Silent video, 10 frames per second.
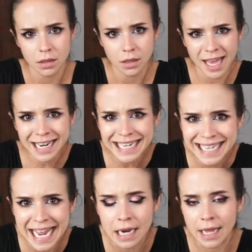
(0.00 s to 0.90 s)
any
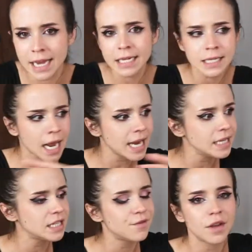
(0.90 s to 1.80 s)
data, any
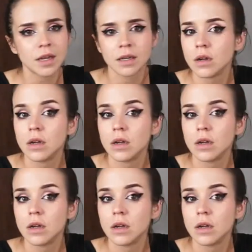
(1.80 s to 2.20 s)
scientific,